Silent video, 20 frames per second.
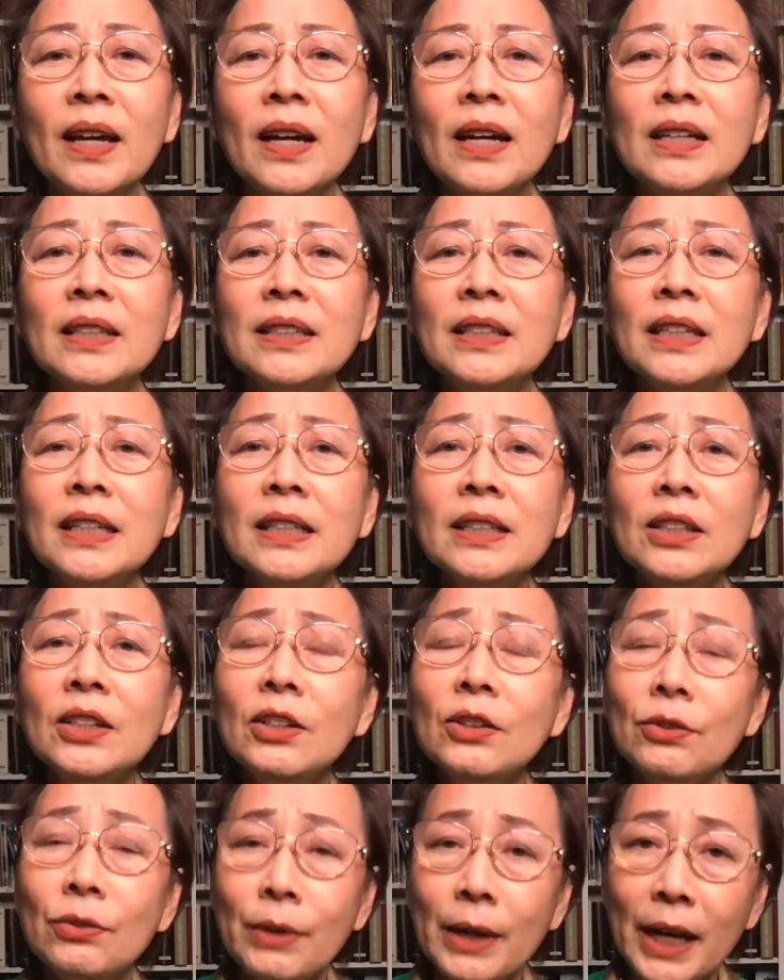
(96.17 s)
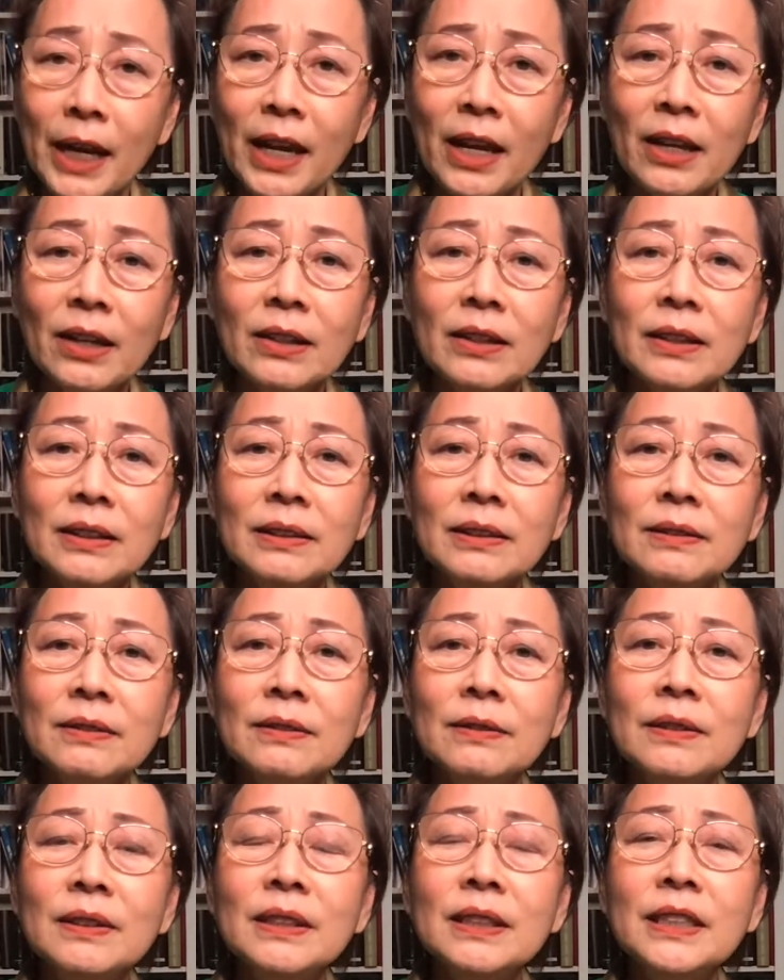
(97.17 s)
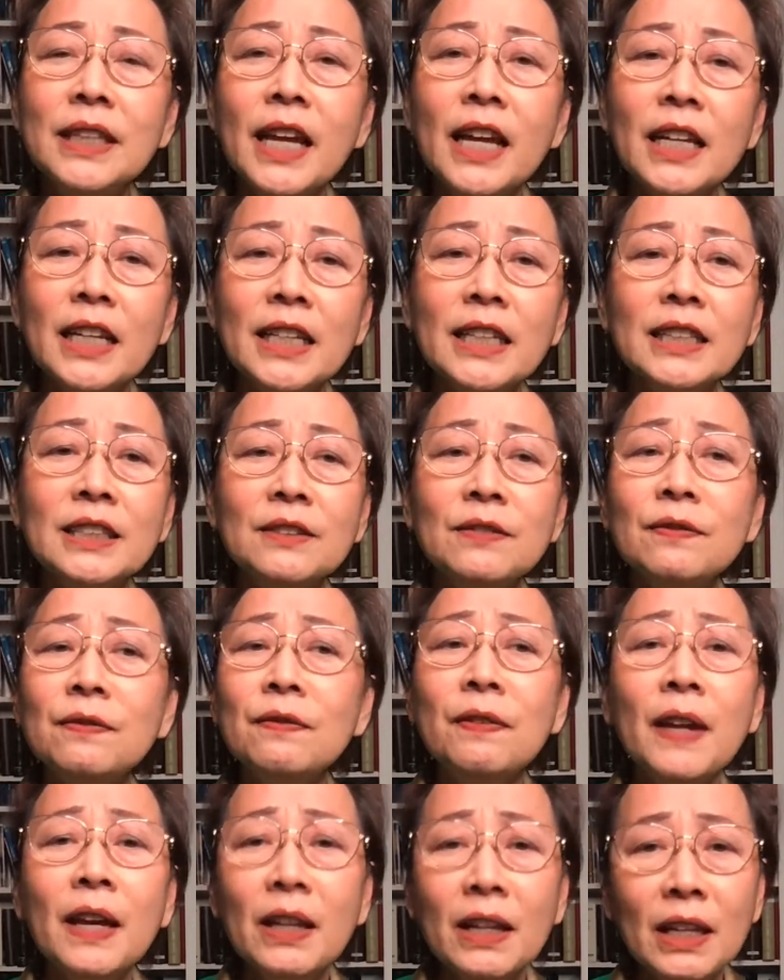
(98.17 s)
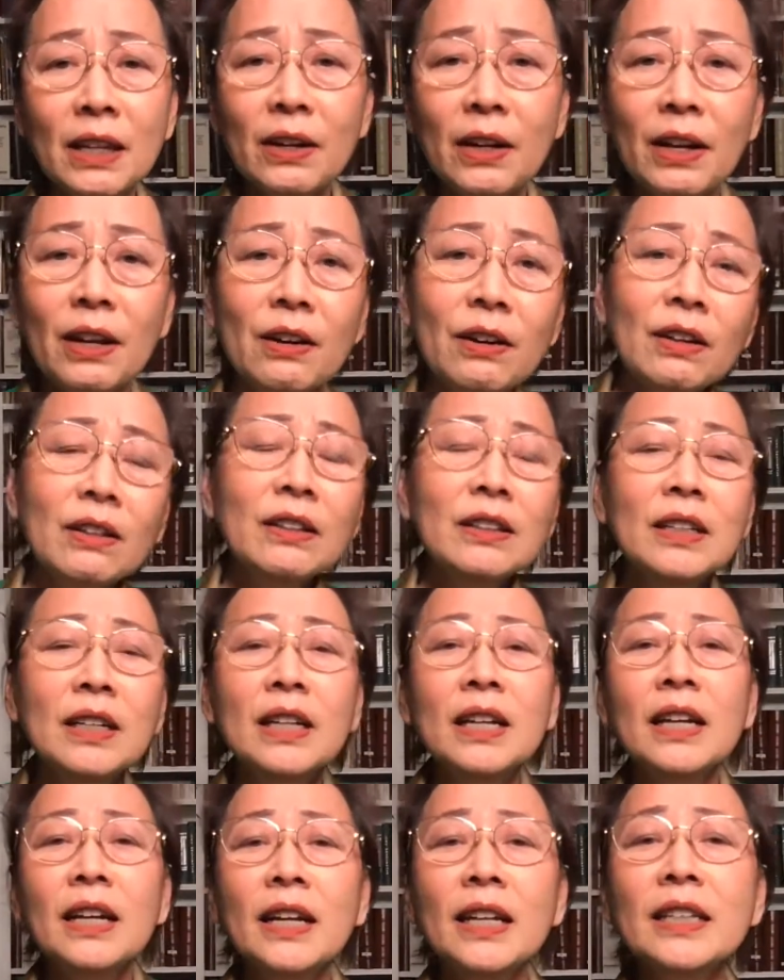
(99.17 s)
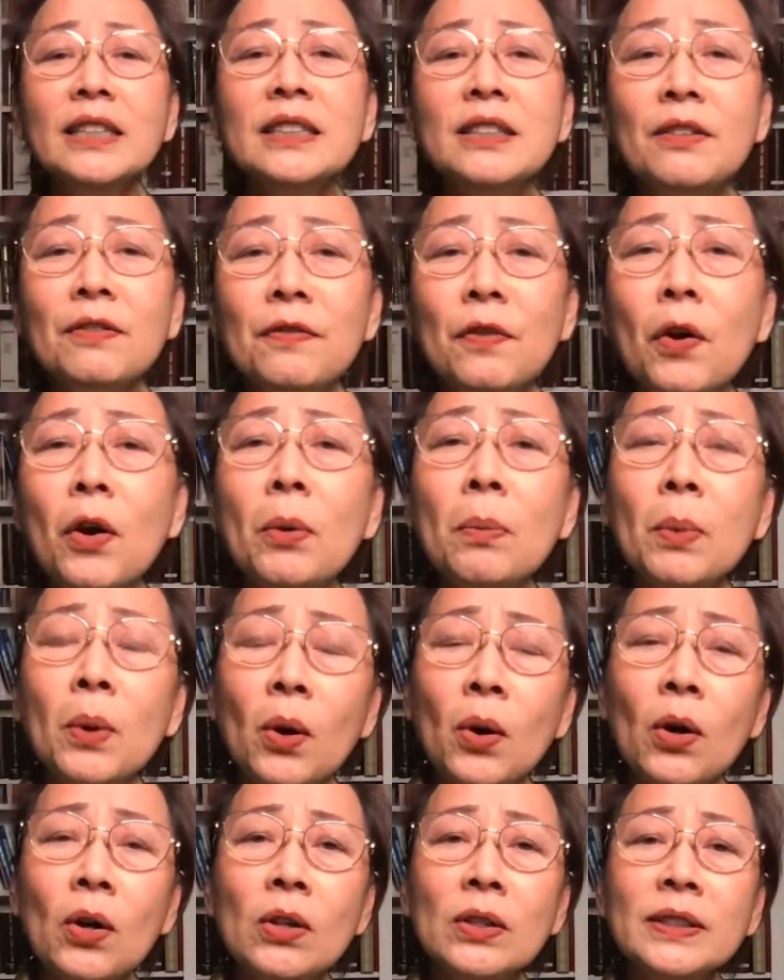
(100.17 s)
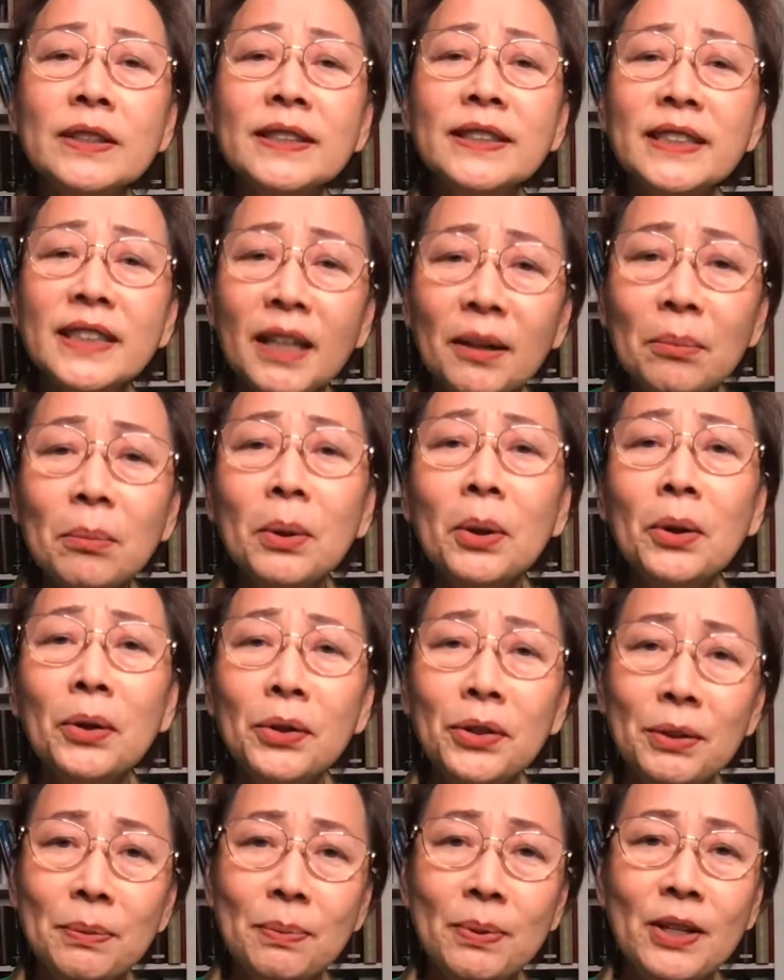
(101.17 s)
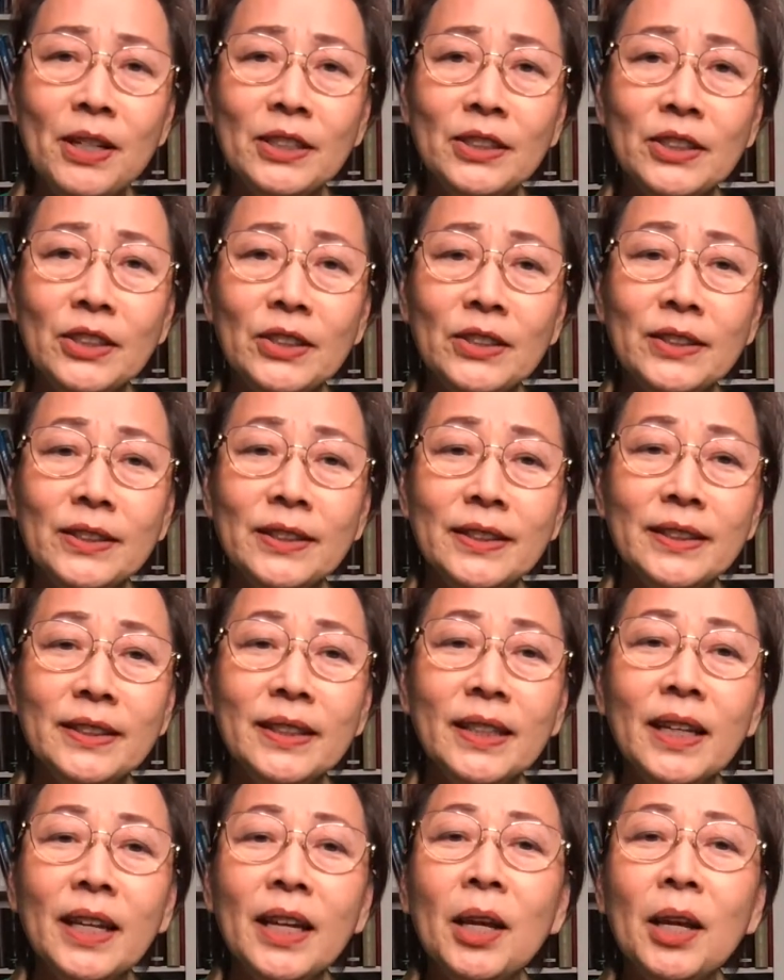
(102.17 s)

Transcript: Another rare, that is very rare, is a form called summer depressions.